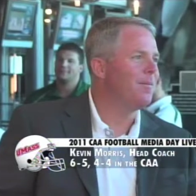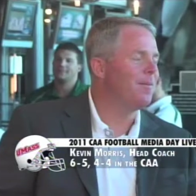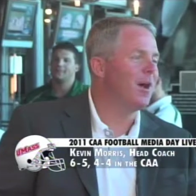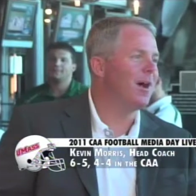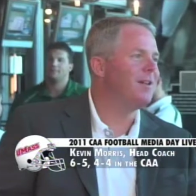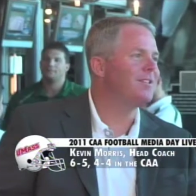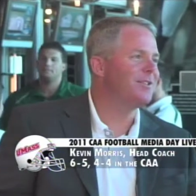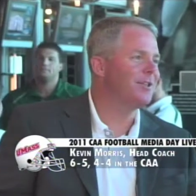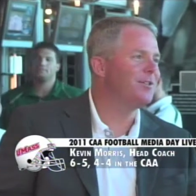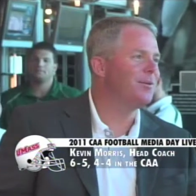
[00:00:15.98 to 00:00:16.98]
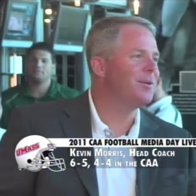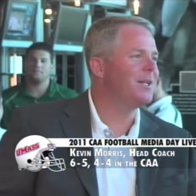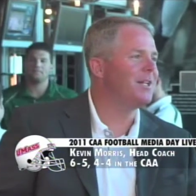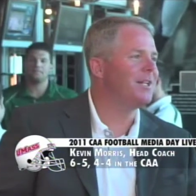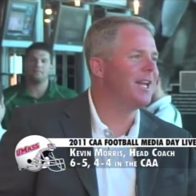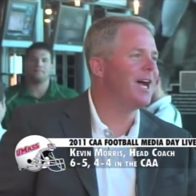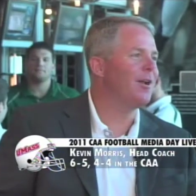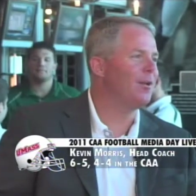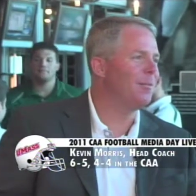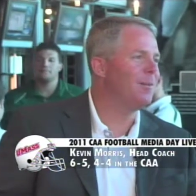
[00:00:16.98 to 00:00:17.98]
right? No, we can get out
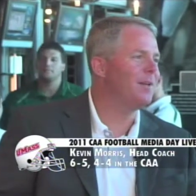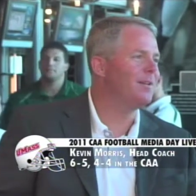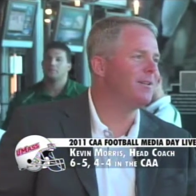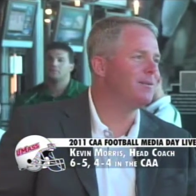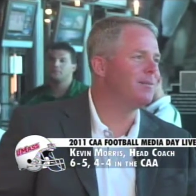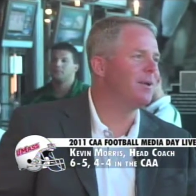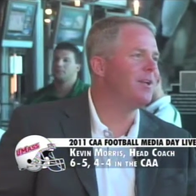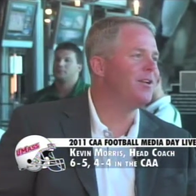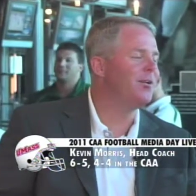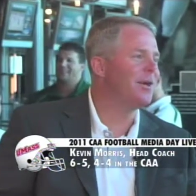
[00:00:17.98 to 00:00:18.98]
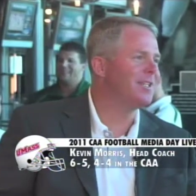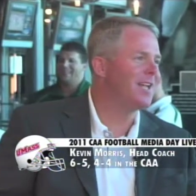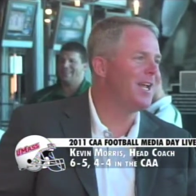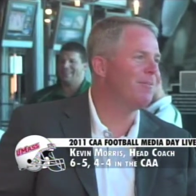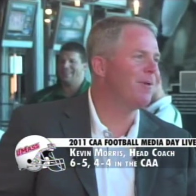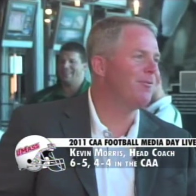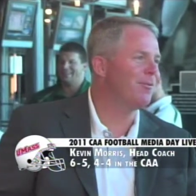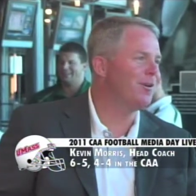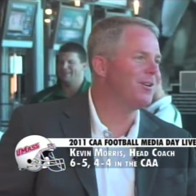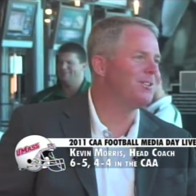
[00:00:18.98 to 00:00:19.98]
a little bit. There's plenty to do at the Cape and
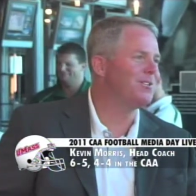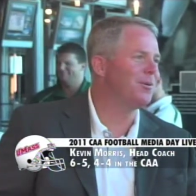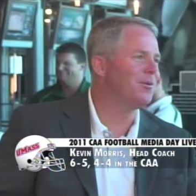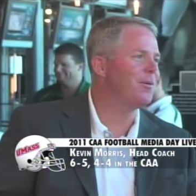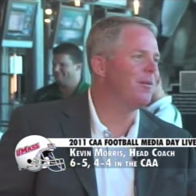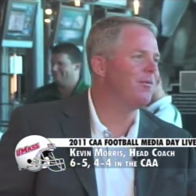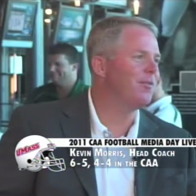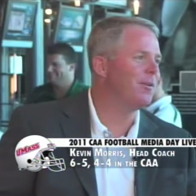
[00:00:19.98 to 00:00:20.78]
everywhere else, so we're having fun.